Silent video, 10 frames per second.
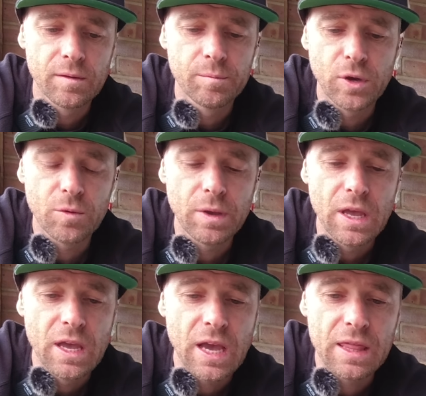Boom.
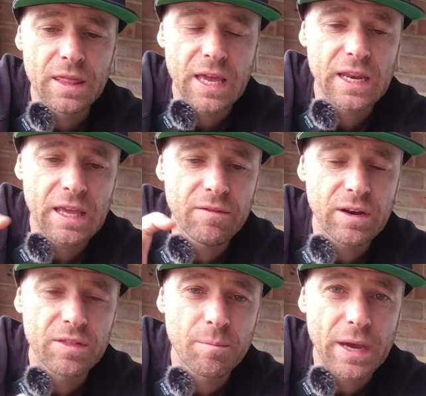And then even
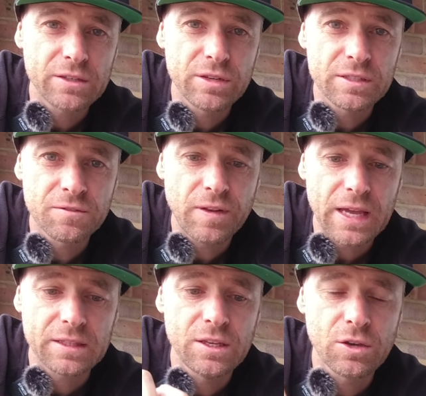if the battery is
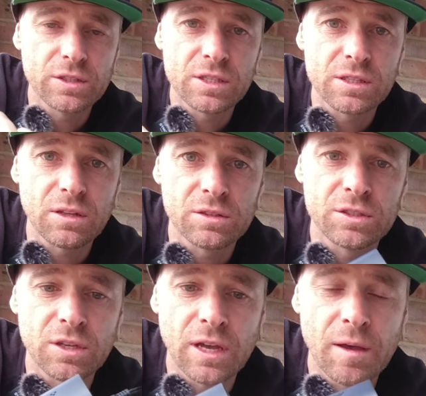flat, you can still
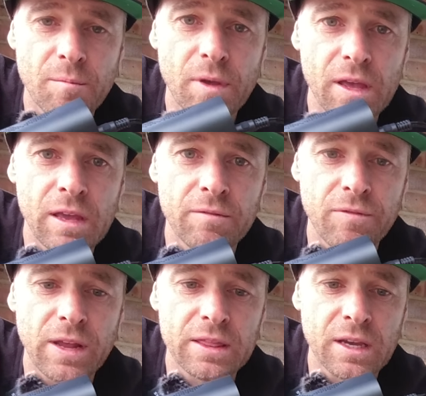
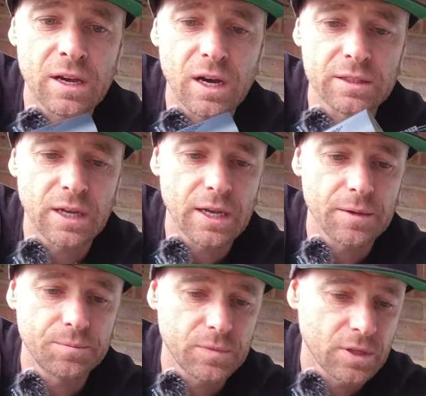inflate the car tire.